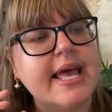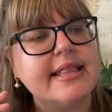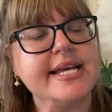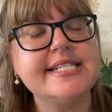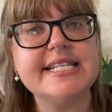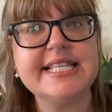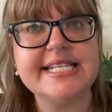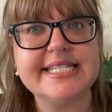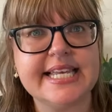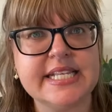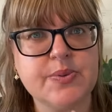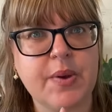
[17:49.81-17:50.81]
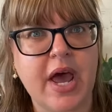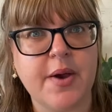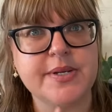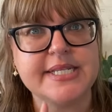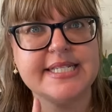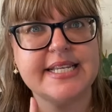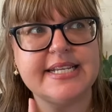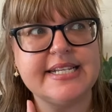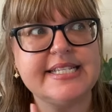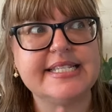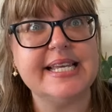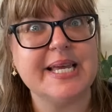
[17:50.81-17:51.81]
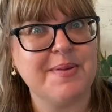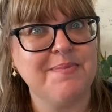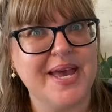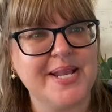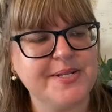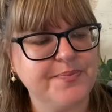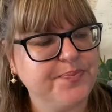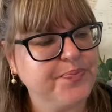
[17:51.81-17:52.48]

They did these kits when I was sick in bed,